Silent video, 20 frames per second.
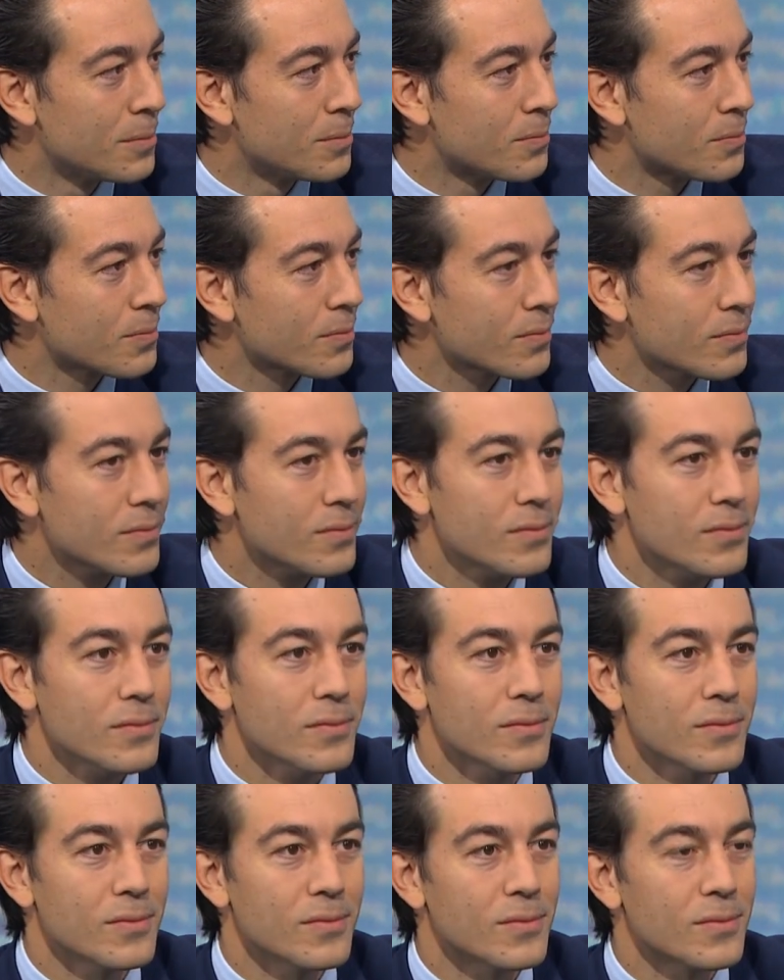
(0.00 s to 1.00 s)
Kathy, it's very
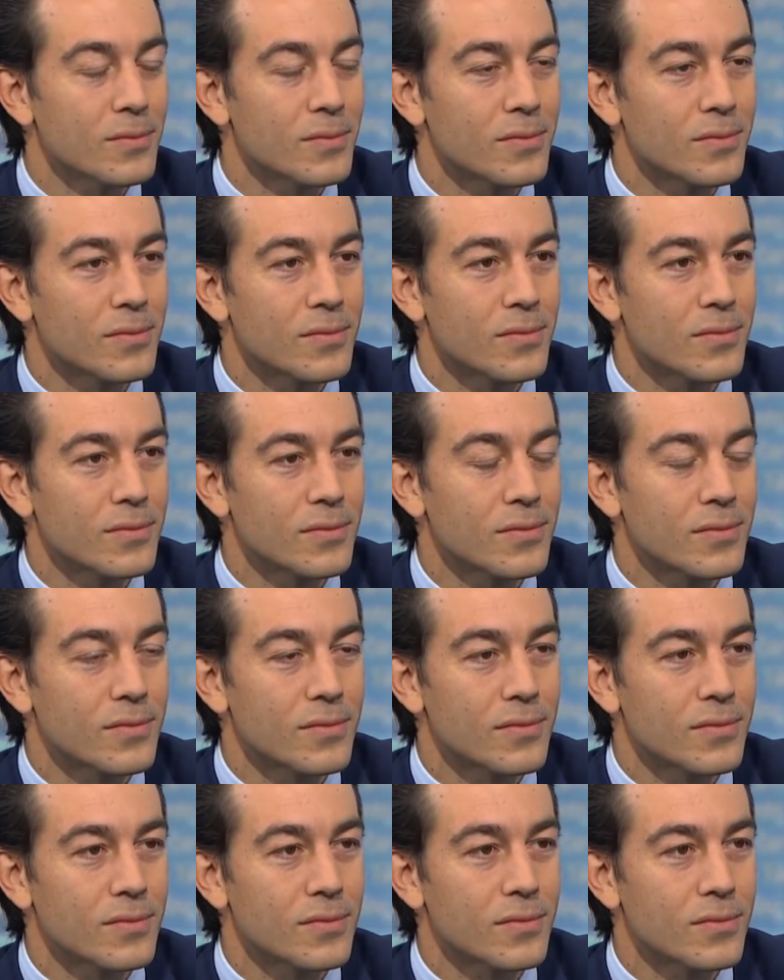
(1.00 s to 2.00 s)
complicated, but the trade
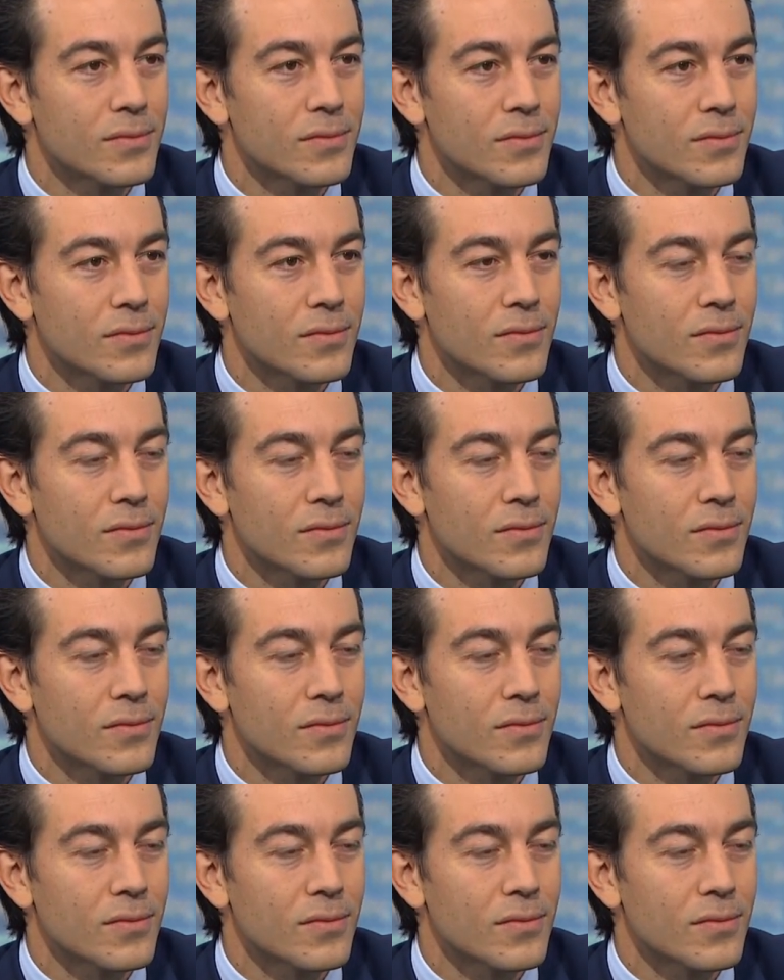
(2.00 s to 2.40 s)
this year has been a